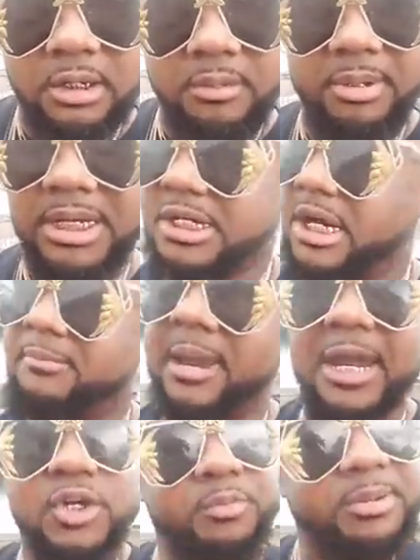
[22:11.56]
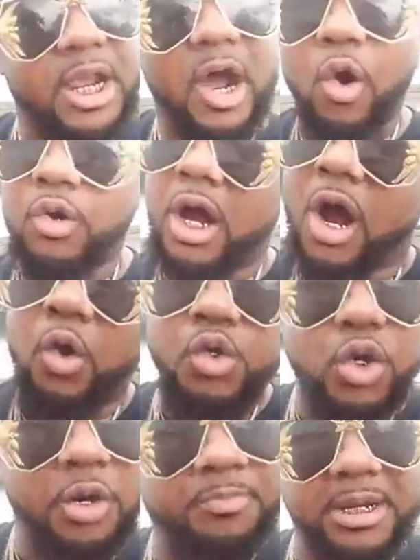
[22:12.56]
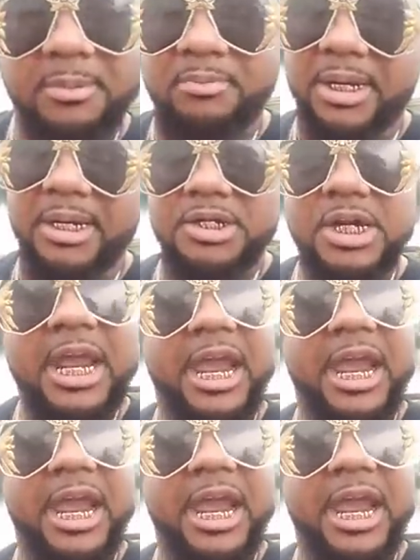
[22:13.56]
Bitch, he made you be all the hoe you could be, bitch.